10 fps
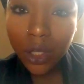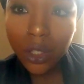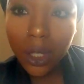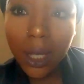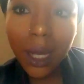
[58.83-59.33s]

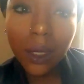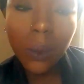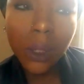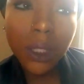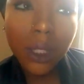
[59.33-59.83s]
So I kind
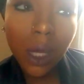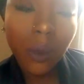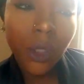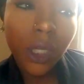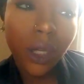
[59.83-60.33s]
of wanted to
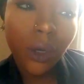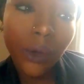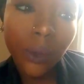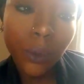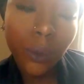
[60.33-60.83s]
come on
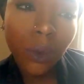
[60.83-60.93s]
here